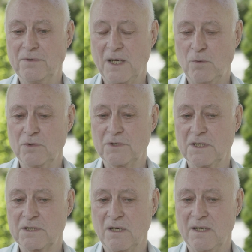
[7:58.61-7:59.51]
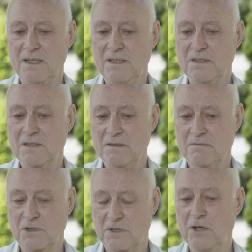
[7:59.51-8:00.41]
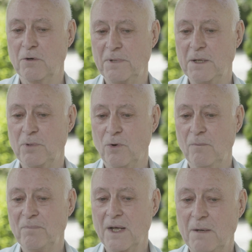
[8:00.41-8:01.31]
that was designed to kill people,